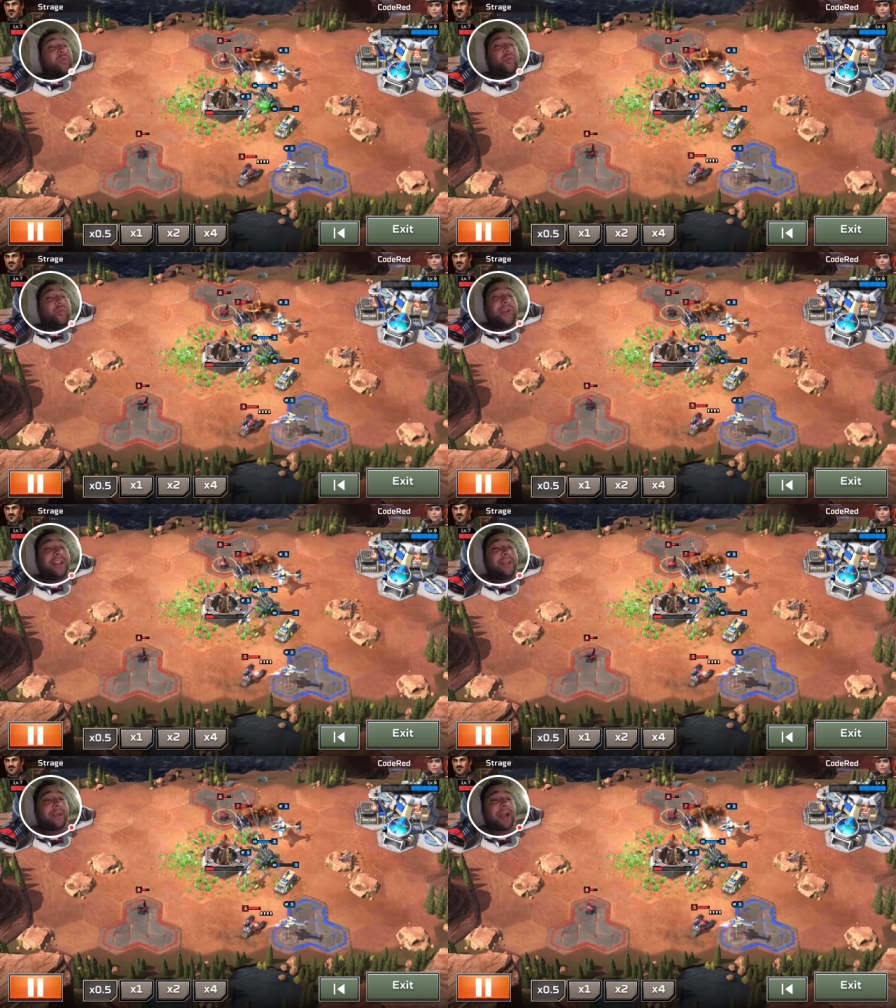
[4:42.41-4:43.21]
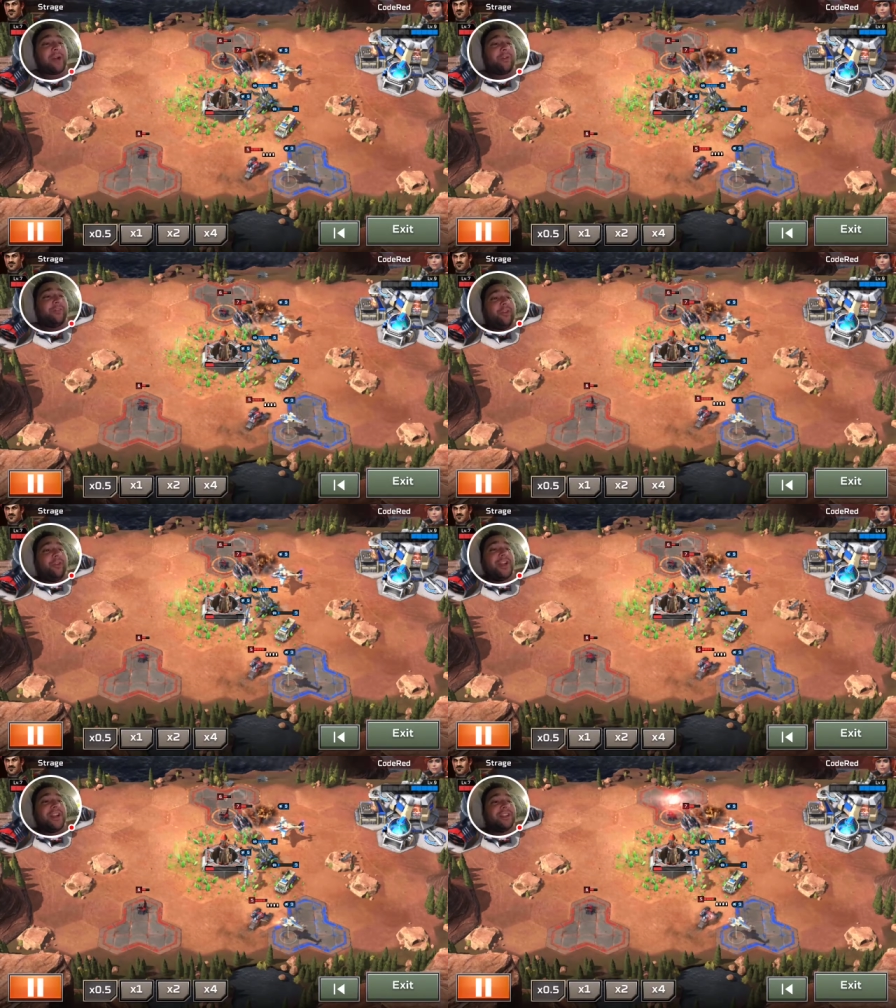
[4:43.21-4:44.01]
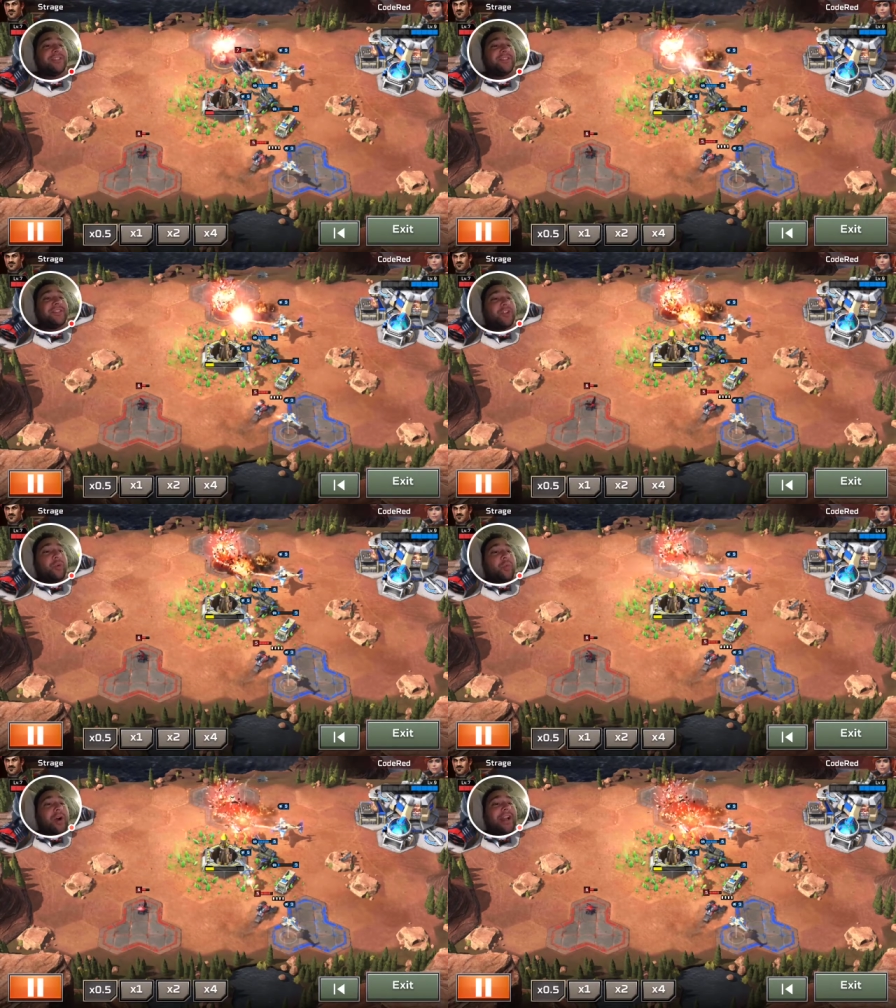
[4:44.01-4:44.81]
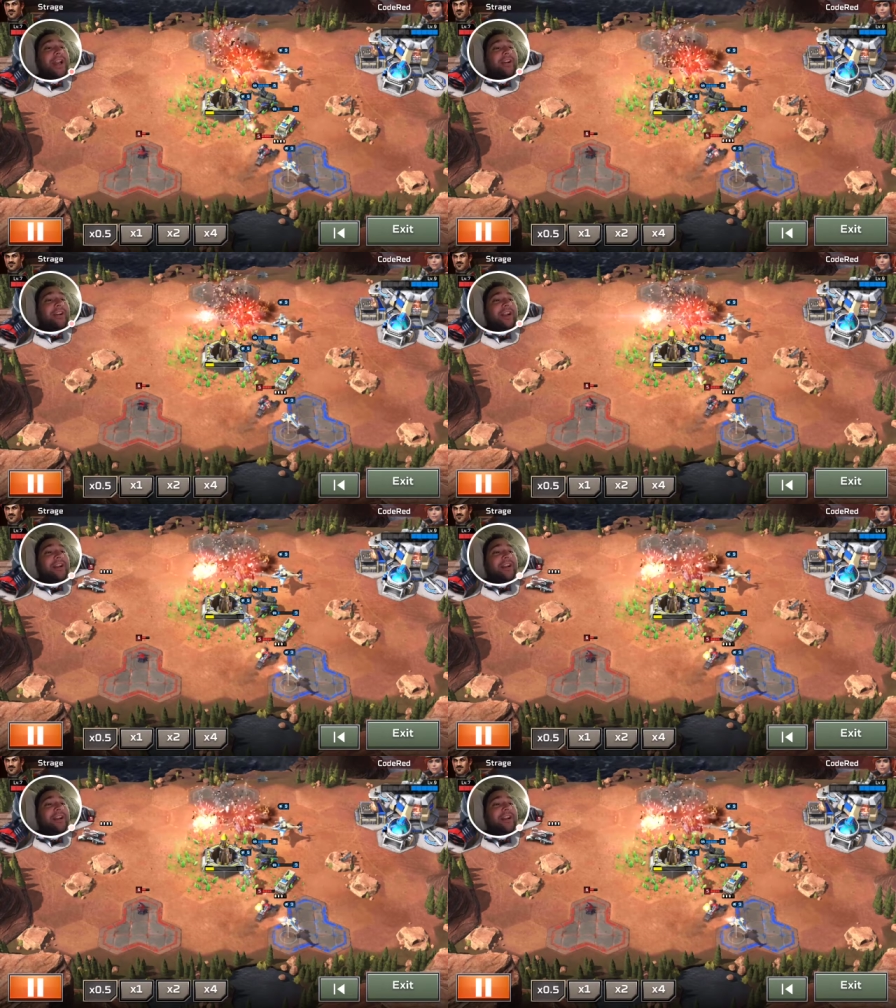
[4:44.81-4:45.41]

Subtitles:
really powerful because it's such a wide area.